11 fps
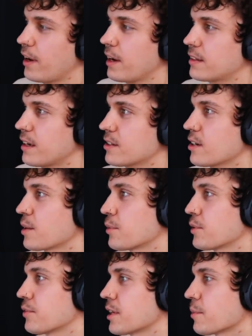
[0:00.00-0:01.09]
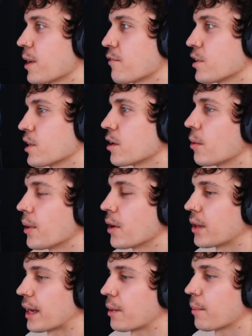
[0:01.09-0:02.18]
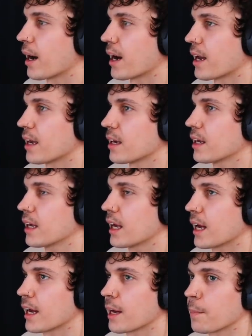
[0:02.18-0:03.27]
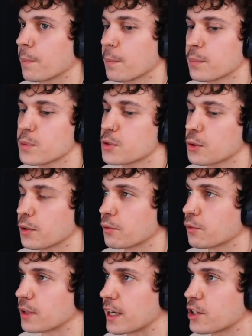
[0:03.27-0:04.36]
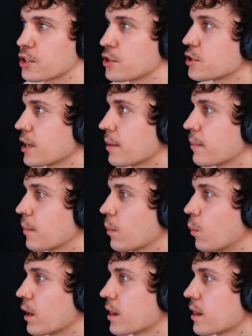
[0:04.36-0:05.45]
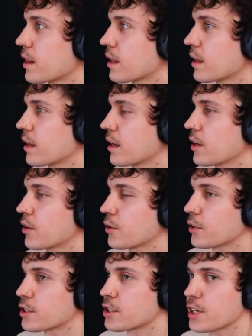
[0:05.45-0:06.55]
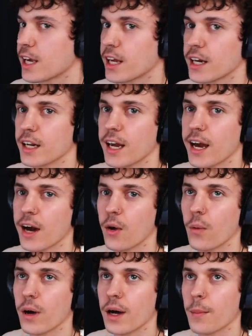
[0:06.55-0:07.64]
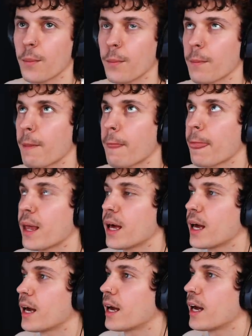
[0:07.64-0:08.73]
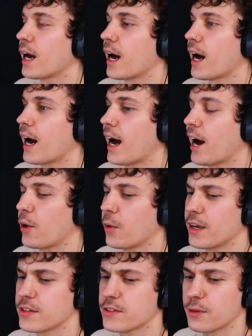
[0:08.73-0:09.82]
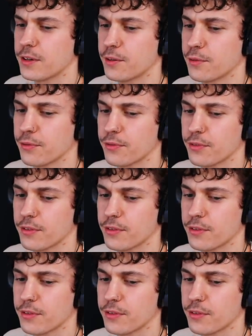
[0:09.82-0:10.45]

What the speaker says: touched on it briefly in my video about like my sort of relationship with Christianity, how it's sort of